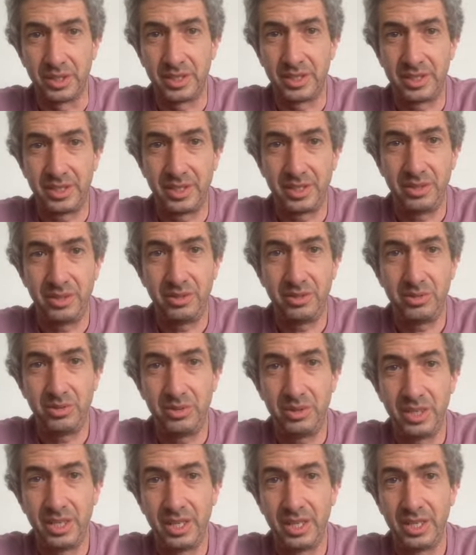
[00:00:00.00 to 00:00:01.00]
did you
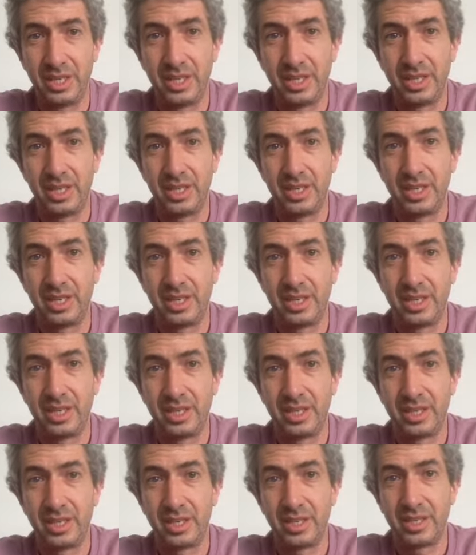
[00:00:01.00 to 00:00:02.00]

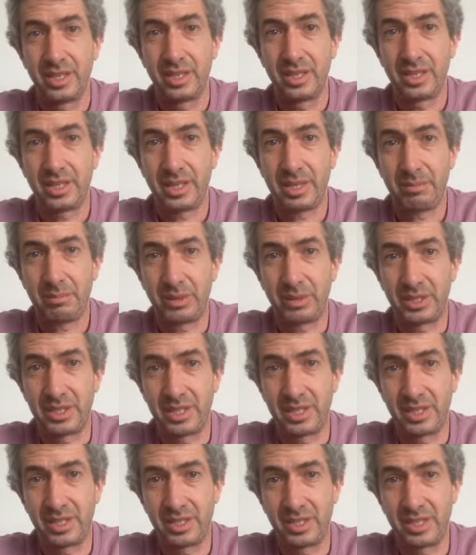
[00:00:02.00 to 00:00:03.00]

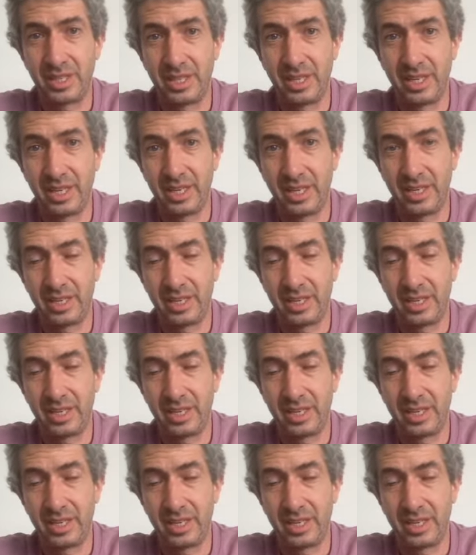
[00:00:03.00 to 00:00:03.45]
accomplish today?